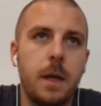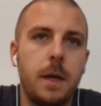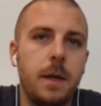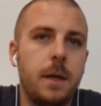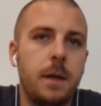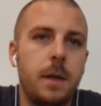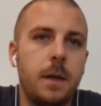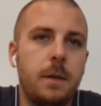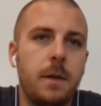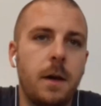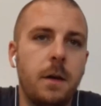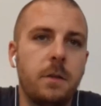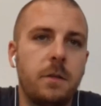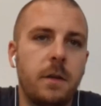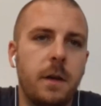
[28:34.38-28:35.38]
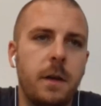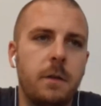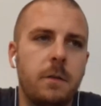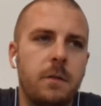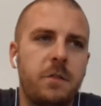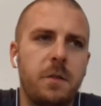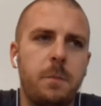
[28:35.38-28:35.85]
It does,
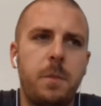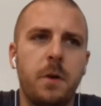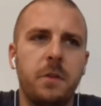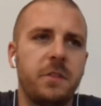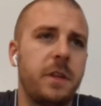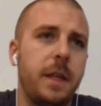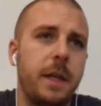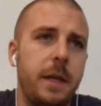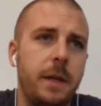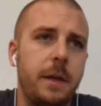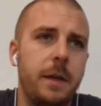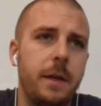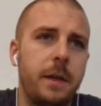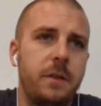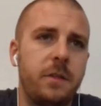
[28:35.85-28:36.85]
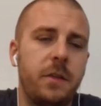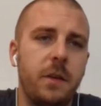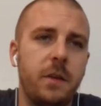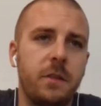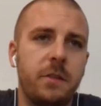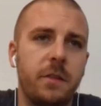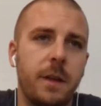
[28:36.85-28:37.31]
and supposedly it's
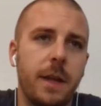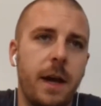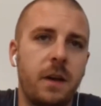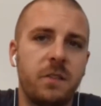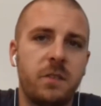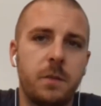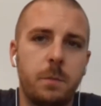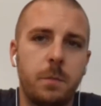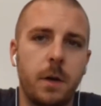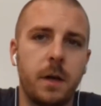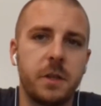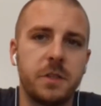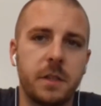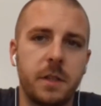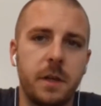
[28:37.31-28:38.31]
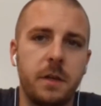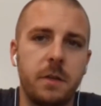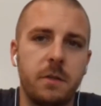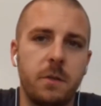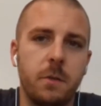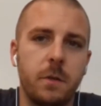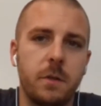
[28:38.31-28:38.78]
his last project that
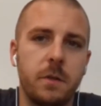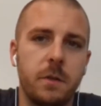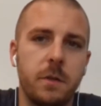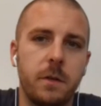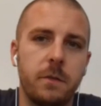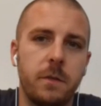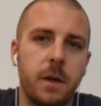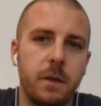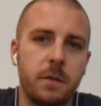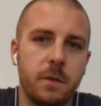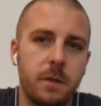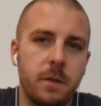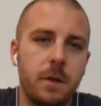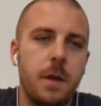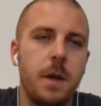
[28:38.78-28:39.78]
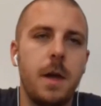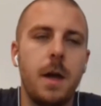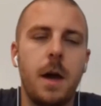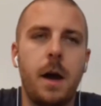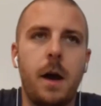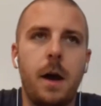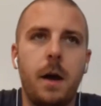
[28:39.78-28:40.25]
he's going to advise on.
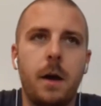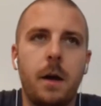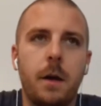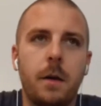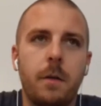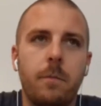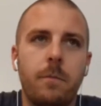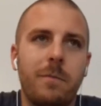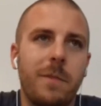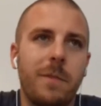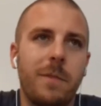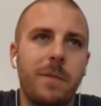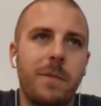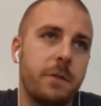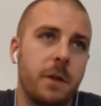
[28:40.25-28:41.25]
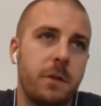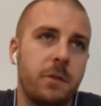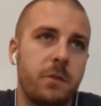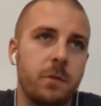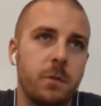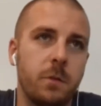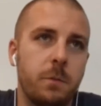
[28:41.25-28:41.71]
I don't know if
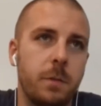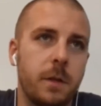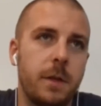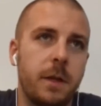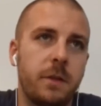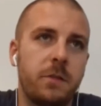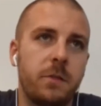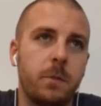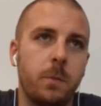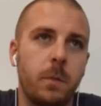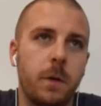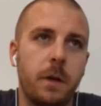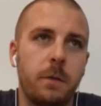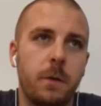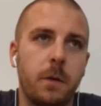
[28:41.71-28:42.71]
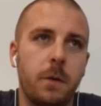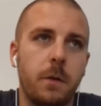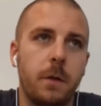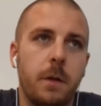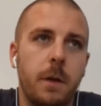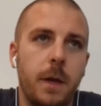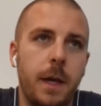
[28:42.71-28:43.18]
that's true, but that's what I've
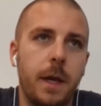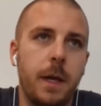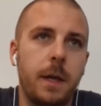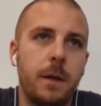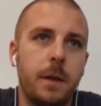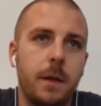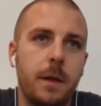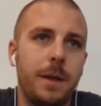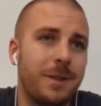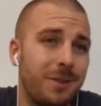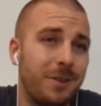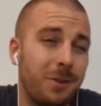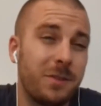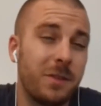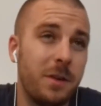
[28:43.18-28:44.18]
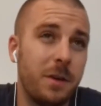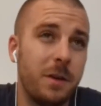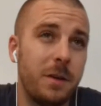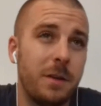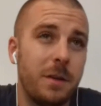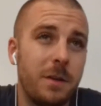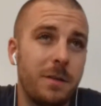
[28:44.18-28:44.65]
heard, and it looks
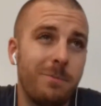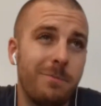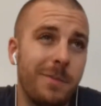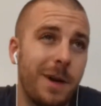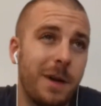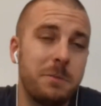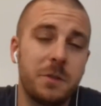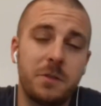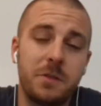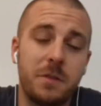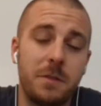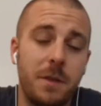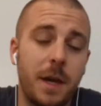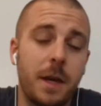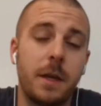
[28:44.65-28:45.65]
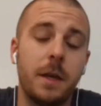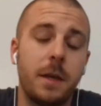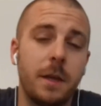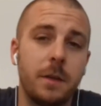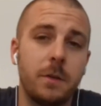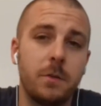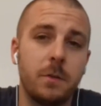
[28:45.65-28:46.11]
good. I'm just not
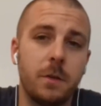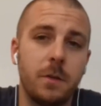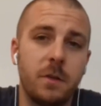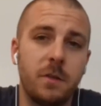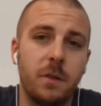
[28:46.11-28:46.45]
getting into it.